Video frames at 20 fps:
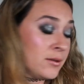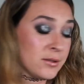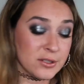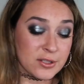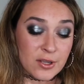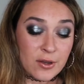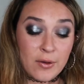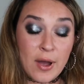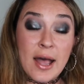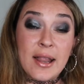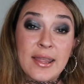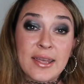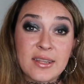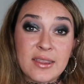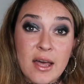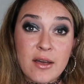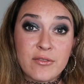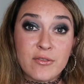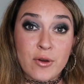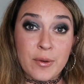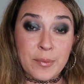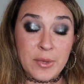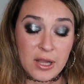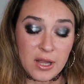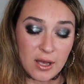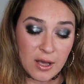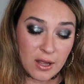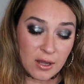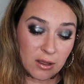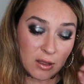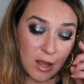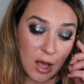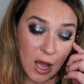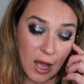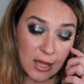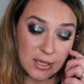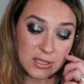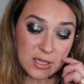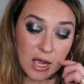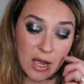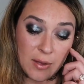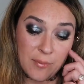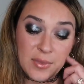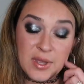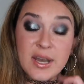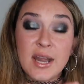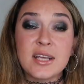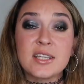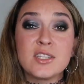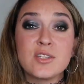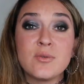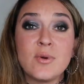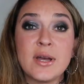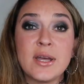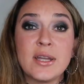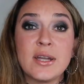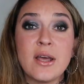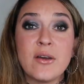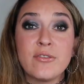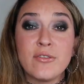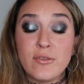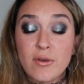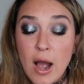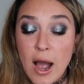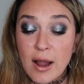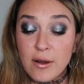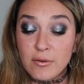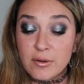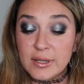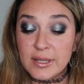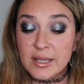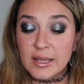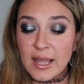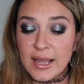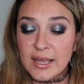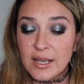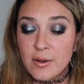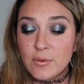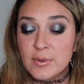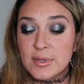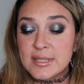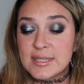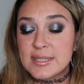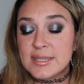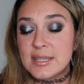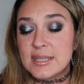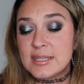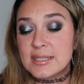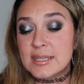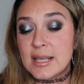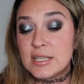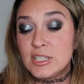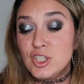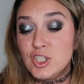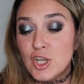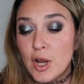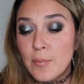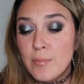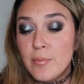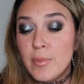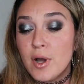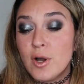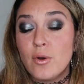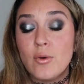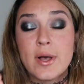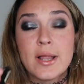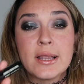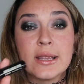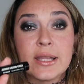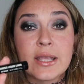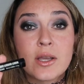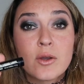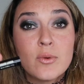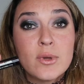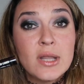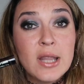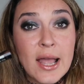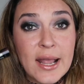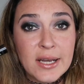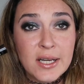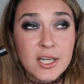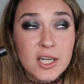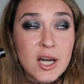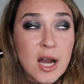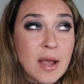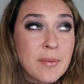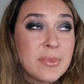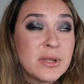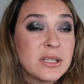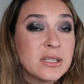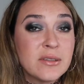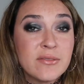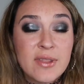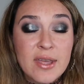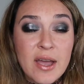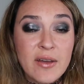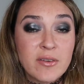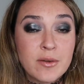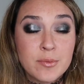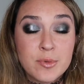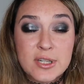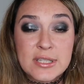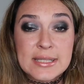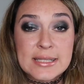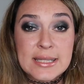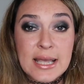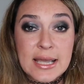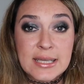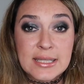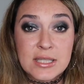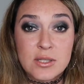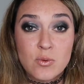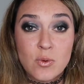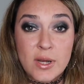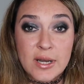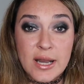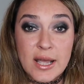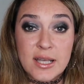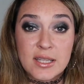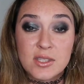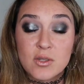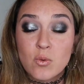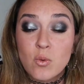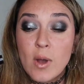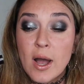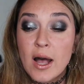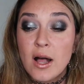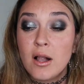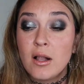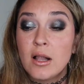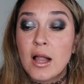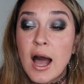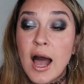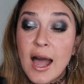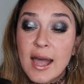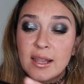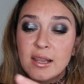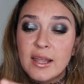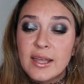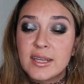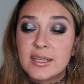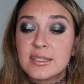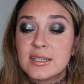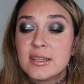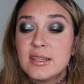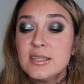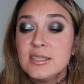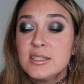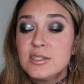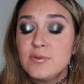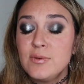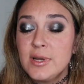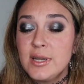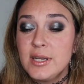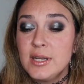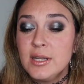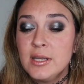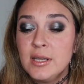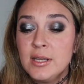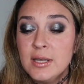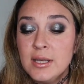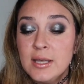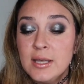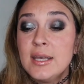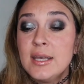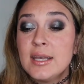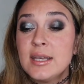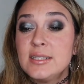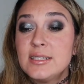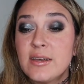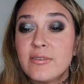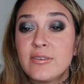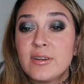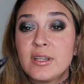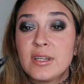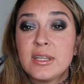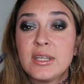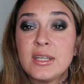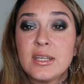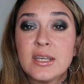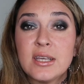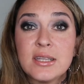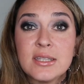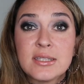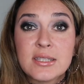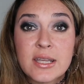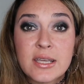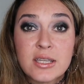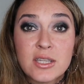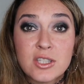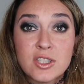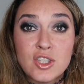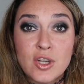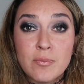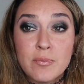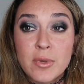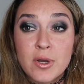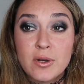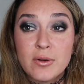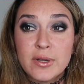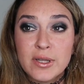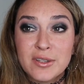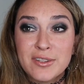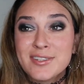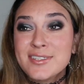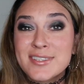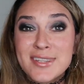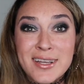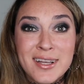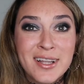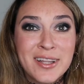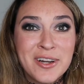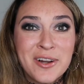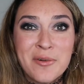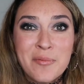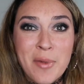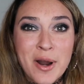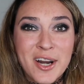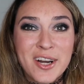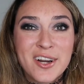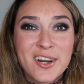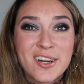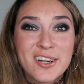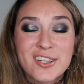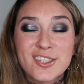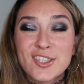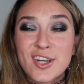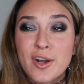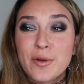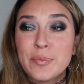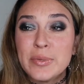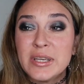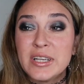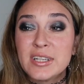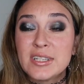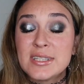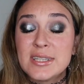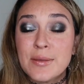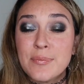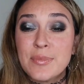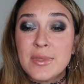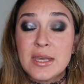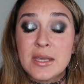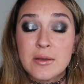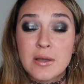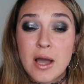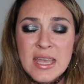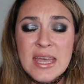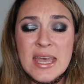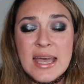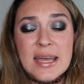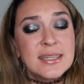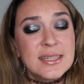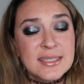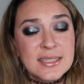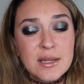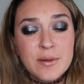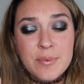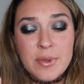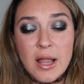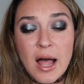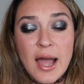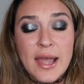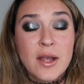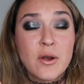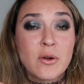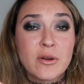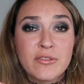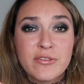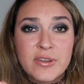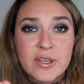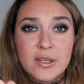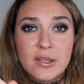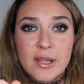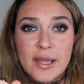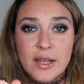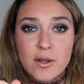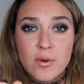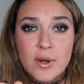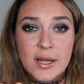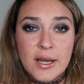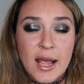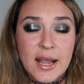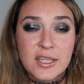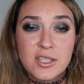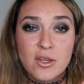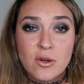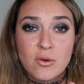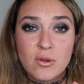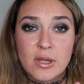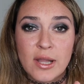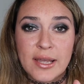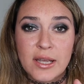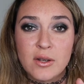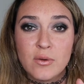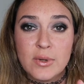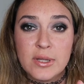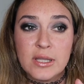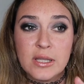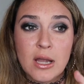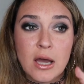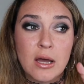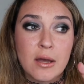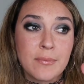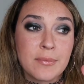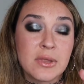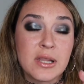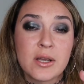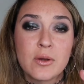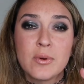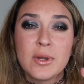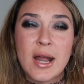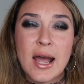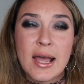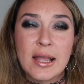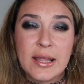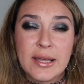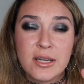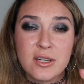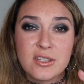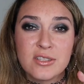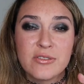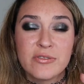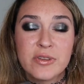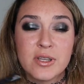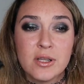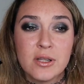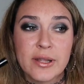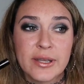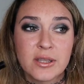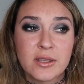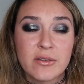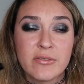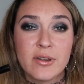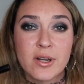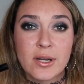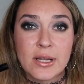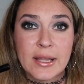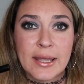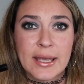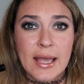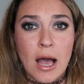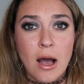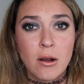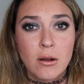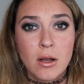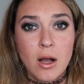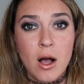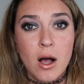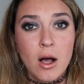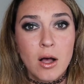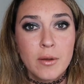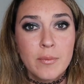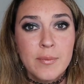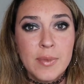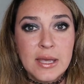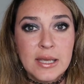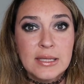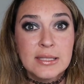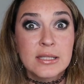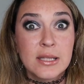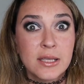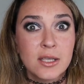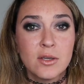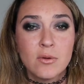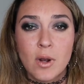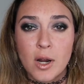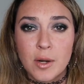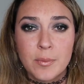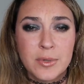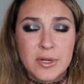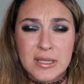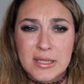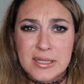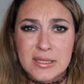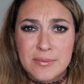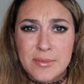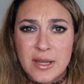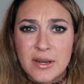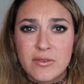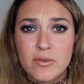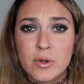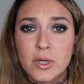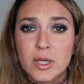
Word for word: So I like that formula a lot. Um, the next one I really like was this Jumbo Liquid Liner. I believe they have a precise one as well. I liked this one. It definitely is like jumbo. It looks like a little marker or Sharpie or something. It doesn't apply or feel like one. I don't like when um, liquid eyeliners feel like they're very like alcohol based, like you are putting some kind of